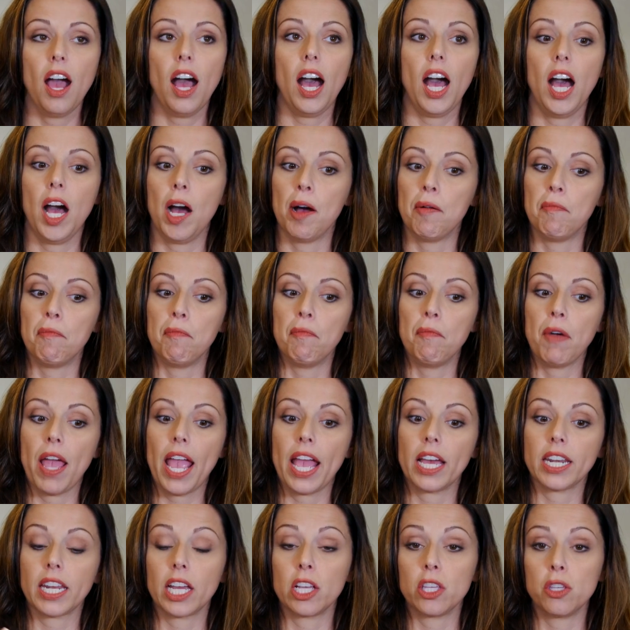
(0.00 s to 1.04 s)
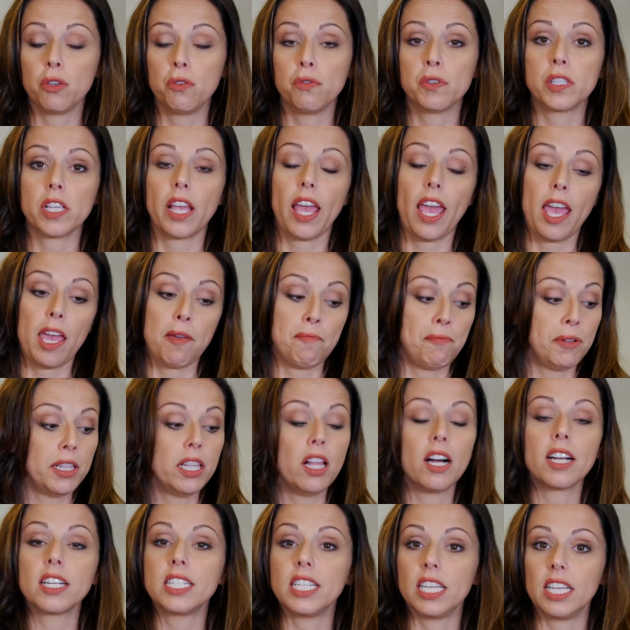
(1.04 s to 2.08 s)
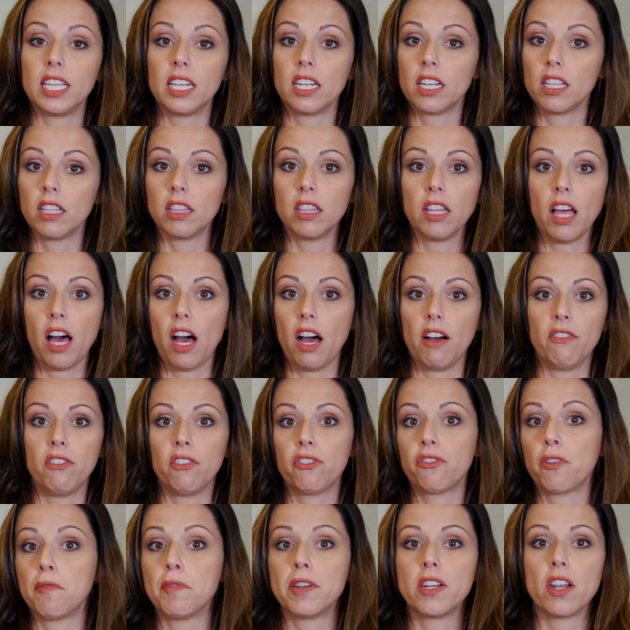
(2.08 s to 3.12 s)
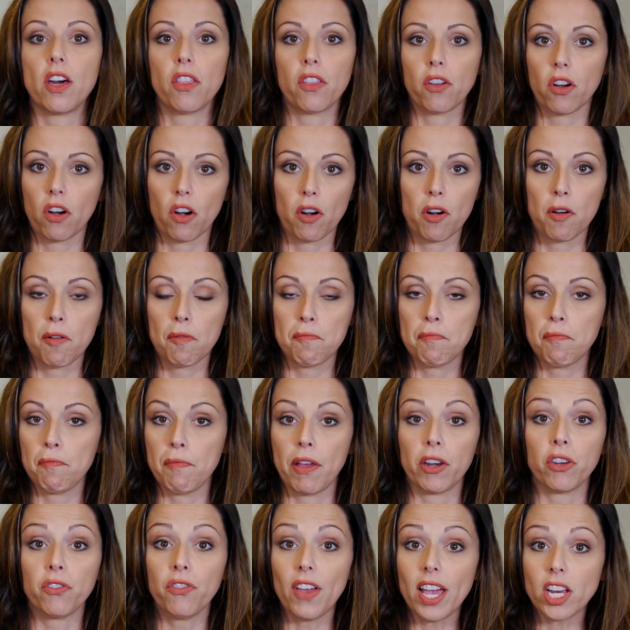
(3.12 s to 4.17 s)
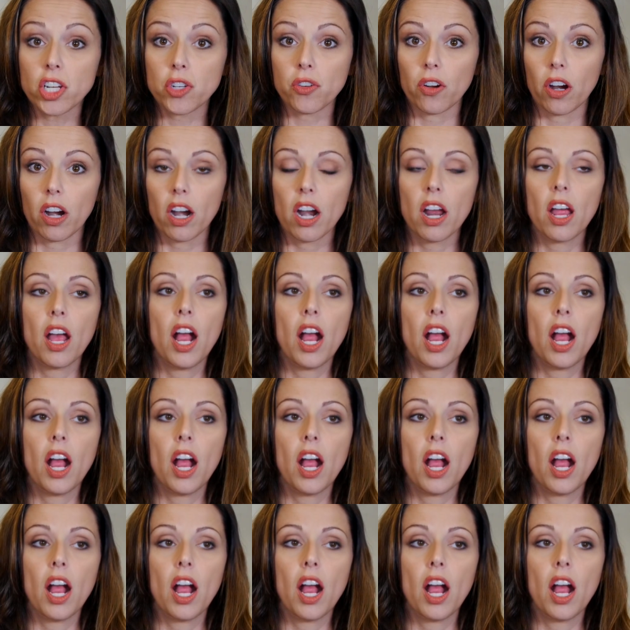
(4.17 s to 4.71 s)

and I use a plugged-in lav from another manufacturer,